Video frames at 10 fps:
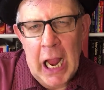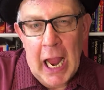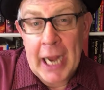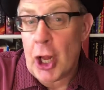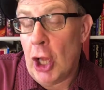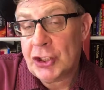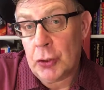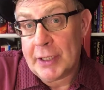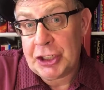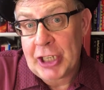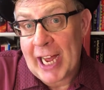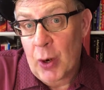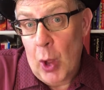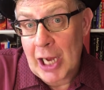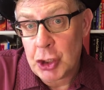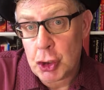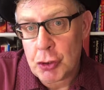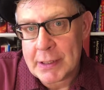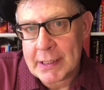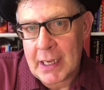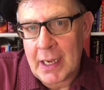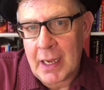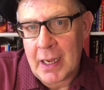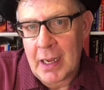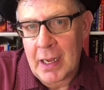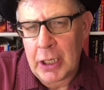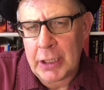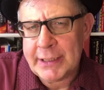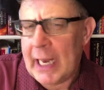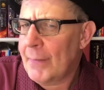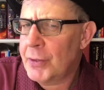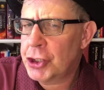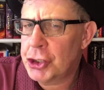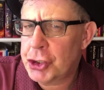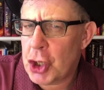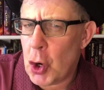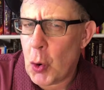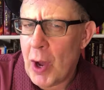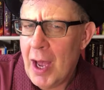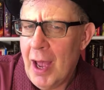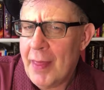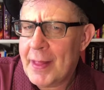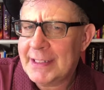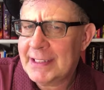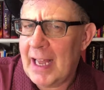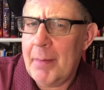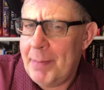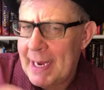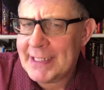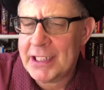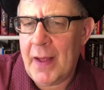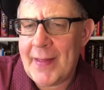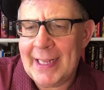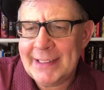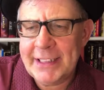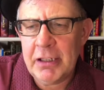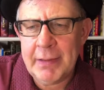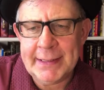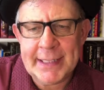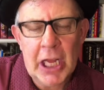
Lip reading: and also the Shadowhunters television show that's based on that series.